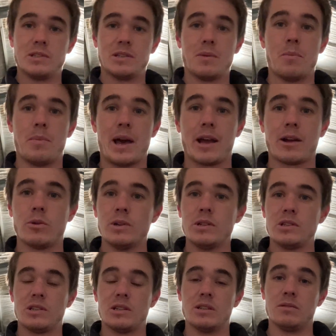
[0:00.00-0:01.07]
and
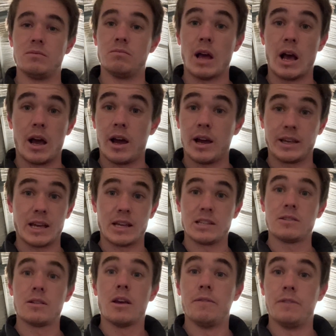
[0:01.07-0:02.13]
backwards to,
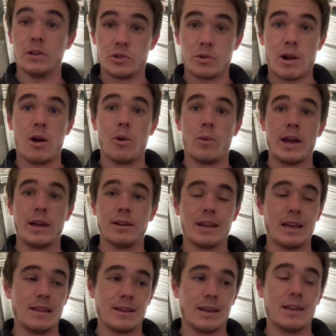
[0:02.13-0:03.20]
filter our weight
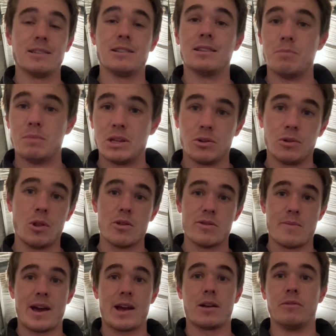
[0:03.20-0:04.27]
either into the middle or the
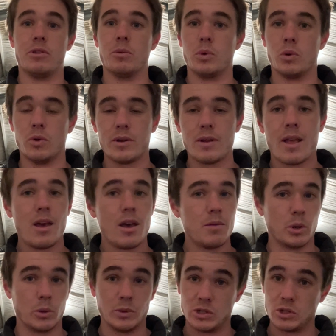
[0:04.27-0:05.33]
back of the board,
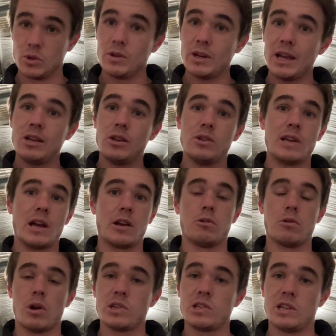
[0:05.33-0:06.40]
but we do need to use our
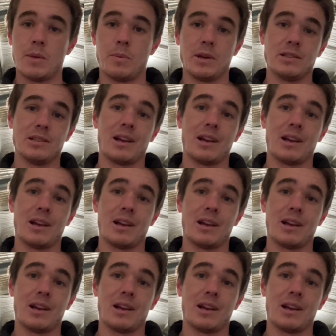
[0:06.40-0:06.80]
cross stepping to